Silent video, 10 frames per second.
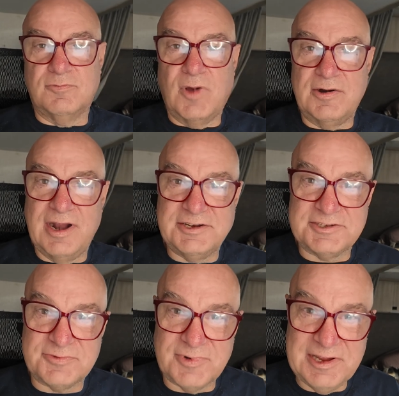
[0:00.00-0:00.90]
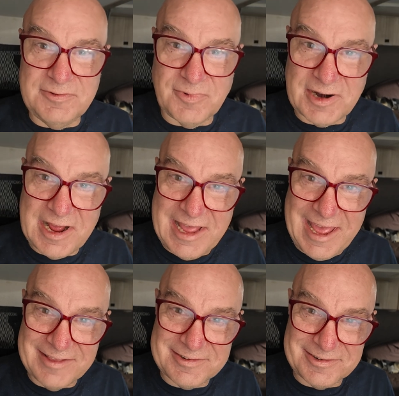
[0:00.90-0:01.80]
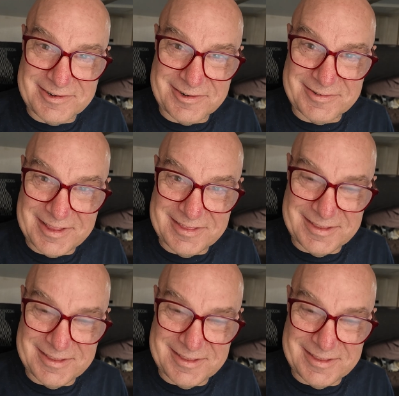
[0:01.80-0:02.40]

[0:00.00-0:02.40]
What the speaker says: don't I just read what I answered her,